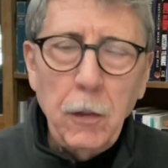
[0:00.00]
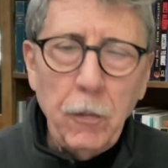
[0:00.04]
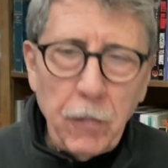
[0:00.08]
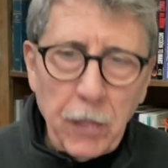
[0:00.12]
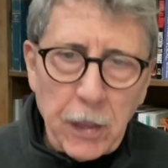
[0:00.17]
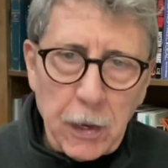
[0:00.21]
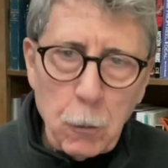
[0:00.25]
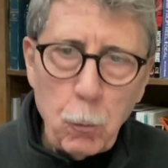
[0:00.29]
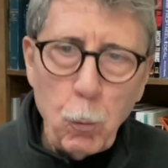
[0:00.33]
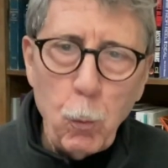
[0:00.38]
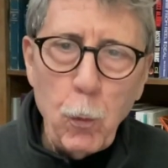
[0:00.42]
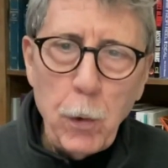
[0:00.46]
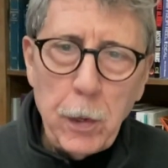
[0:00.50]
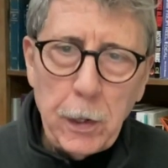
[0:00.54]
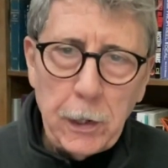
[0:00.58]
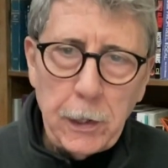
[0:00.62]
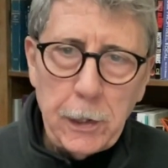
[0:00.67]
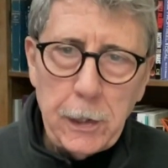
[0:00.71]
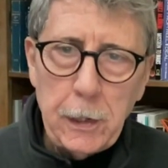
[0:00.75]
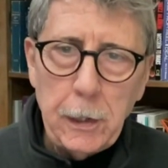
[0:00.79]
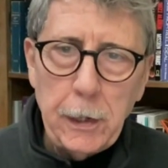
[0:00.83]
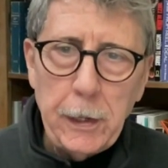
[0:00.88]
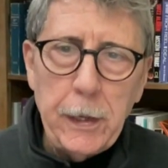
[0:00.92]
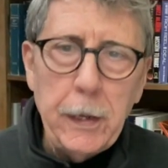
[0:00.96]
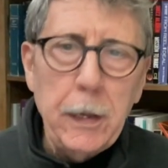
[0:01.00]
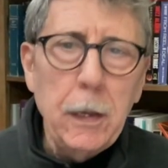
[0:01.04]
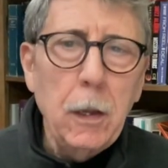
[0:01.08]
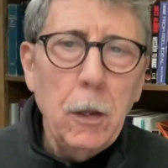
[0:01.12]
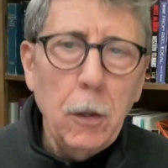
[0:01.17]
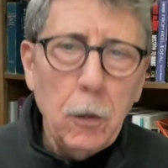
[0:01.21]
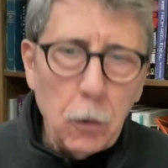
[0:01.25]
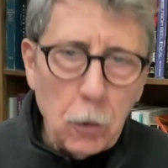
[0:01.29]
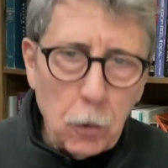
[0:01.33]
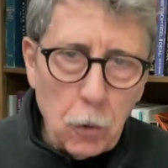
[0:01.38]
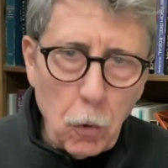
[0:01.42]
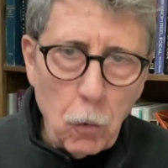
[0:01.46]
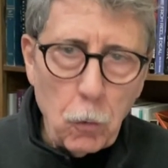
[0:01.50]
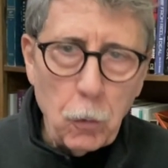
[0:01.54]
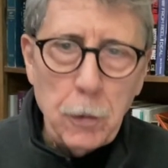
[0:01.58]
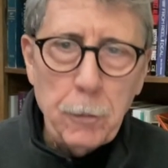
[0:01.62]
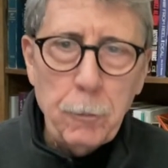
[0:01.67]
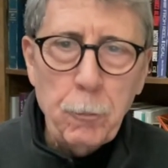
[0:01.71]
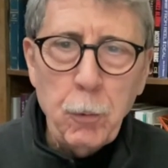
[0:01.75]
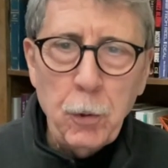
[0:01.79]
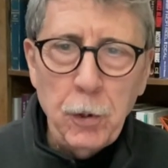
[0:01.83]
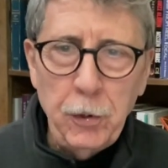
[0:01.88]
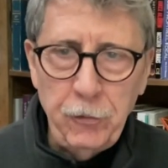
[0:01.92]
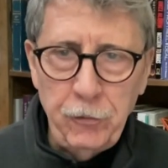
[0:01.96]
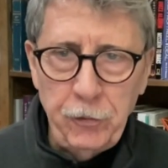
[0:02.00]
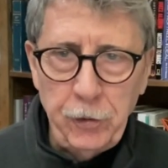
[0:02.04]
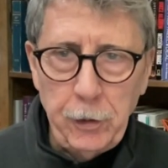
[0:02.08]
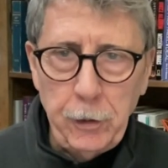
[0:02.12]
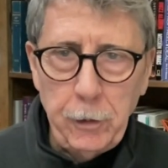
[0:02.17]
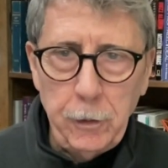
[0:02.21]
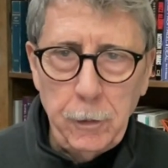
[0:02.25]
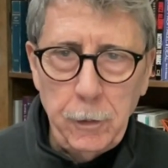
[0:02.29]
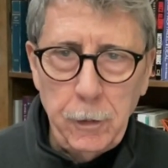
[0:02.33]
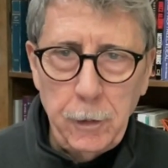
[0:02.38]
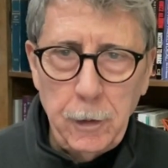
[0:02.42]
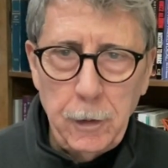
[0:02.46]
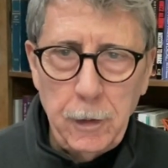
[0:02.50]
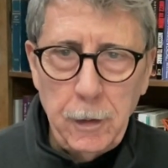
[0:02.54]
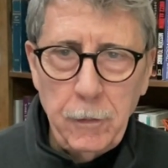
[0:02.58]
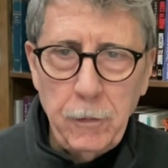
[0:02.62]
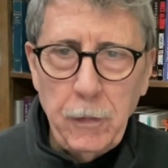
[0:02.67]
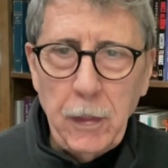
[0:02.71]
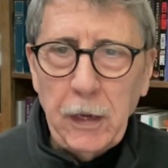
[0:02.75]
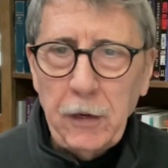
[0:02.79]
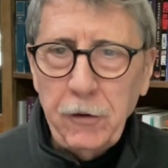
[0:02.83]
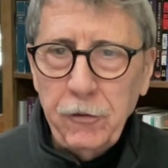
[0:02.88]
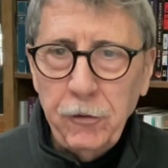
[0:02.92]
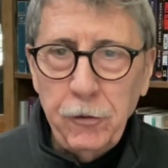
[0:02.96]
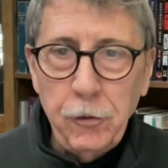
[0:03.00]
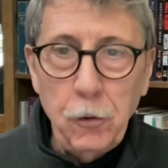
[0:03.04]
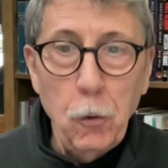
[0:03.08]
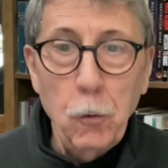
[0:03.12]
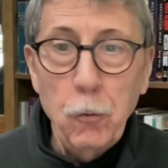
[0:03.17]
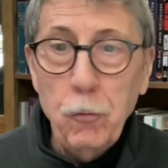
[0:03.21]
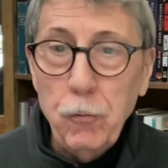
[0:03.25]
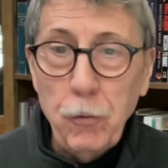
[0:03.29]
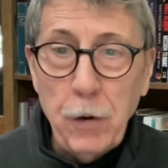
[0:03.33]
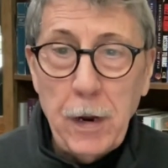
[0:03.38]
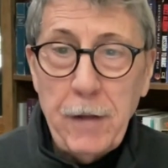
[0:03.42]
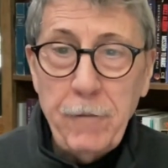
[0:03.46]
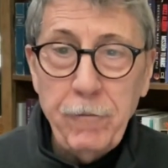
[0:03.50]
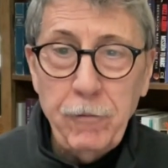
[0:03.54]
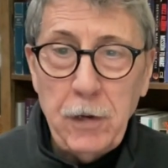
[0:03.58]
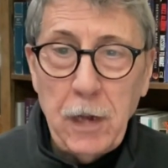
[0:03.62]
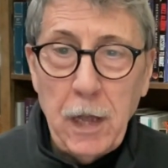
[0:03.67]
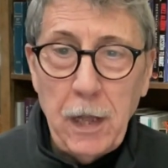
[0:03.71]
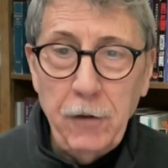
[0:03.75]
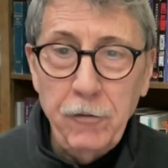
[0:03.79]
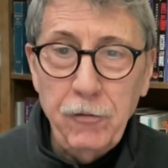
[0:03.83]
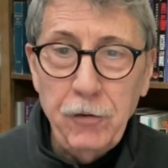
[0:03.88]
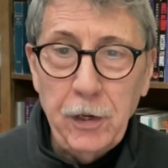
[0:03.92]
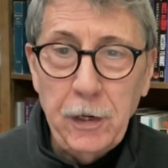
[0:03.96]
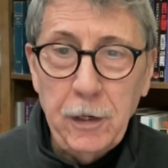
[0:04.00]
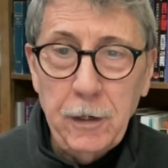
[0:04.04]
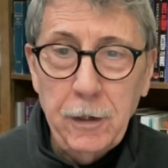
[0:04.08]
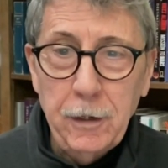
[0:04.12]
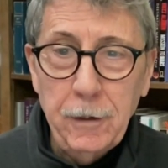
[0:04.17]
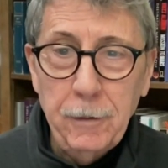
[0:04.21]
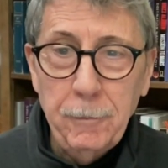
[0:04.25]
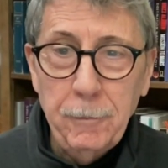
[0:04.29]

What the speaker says: they willingly go to prison. That's no draft dodging.